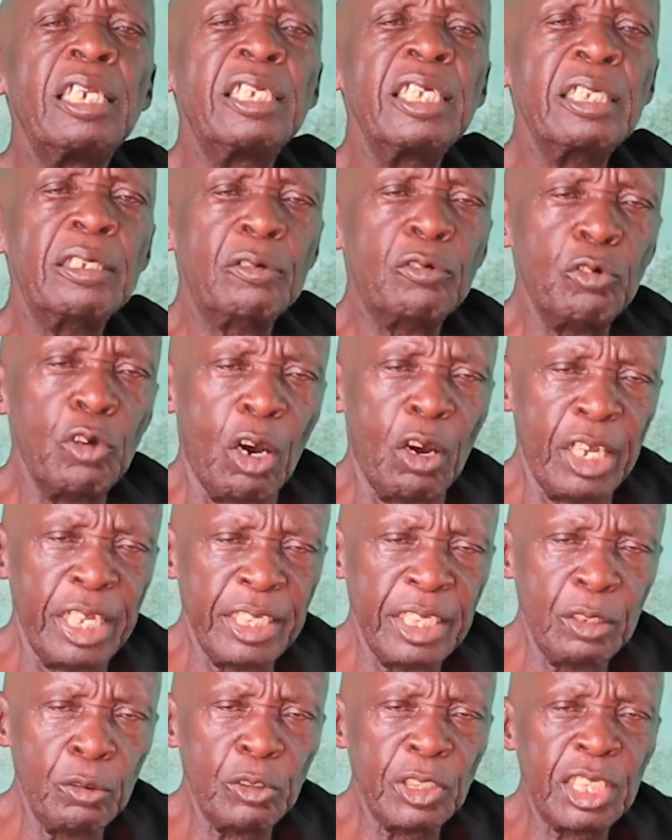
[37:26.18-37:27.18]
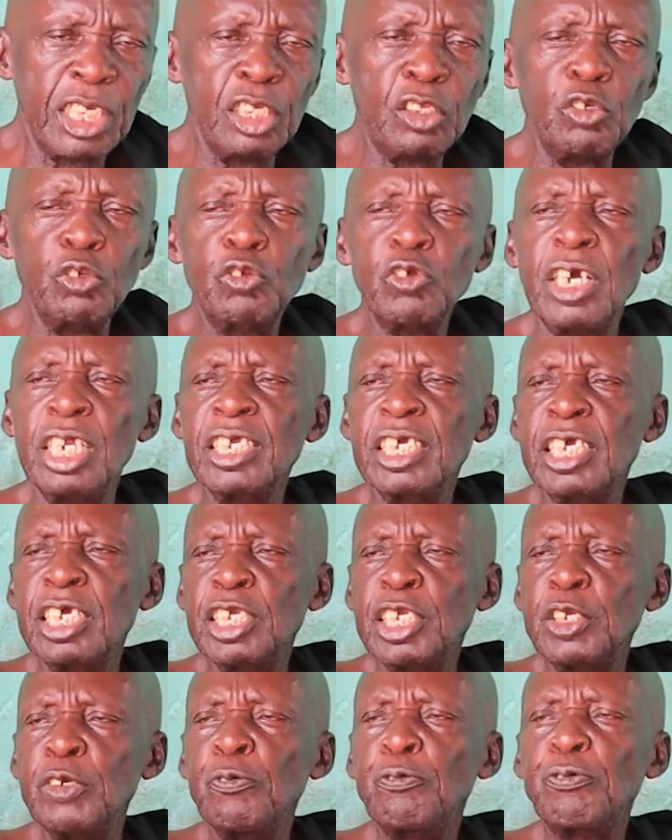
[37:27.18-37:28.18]
I Osetitu
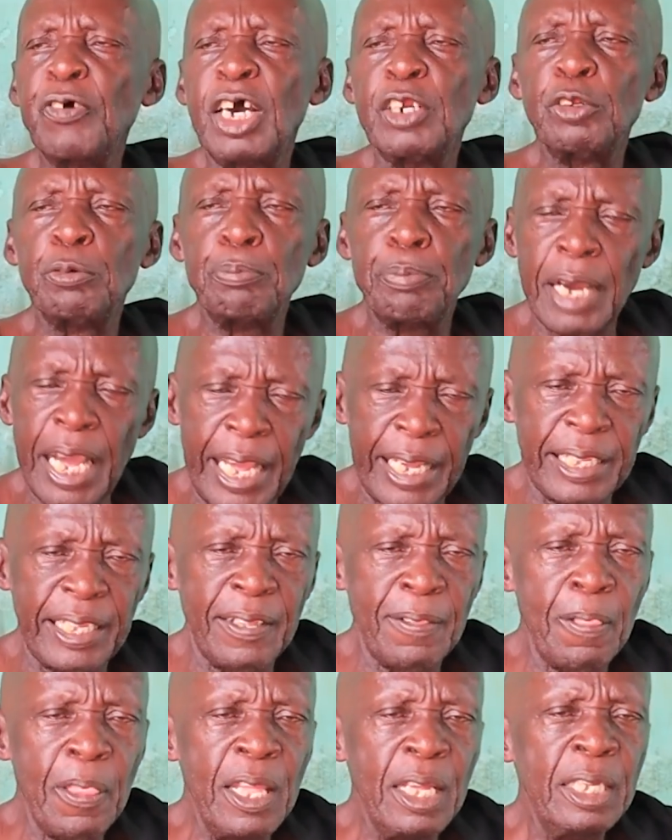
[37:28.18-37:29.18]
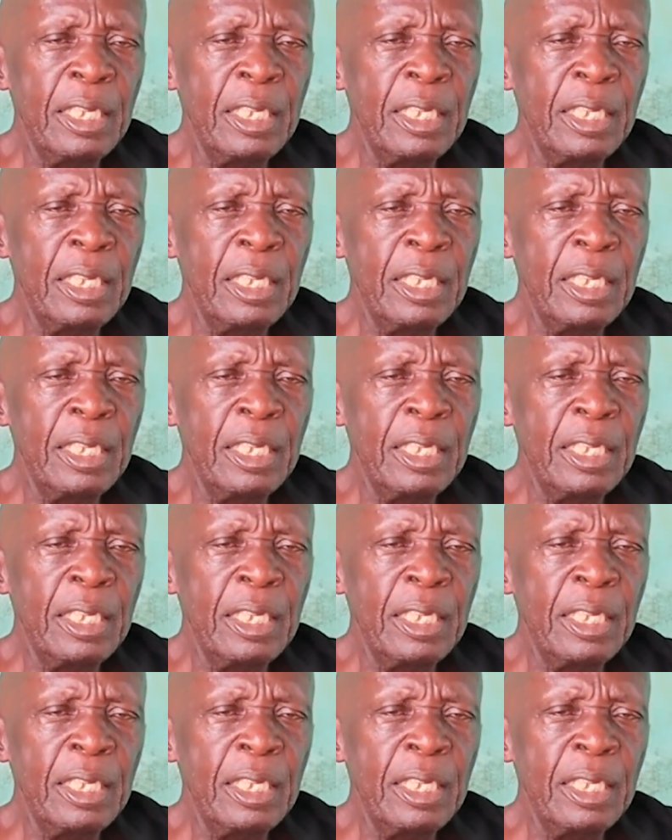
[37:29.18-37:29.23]
education fund buy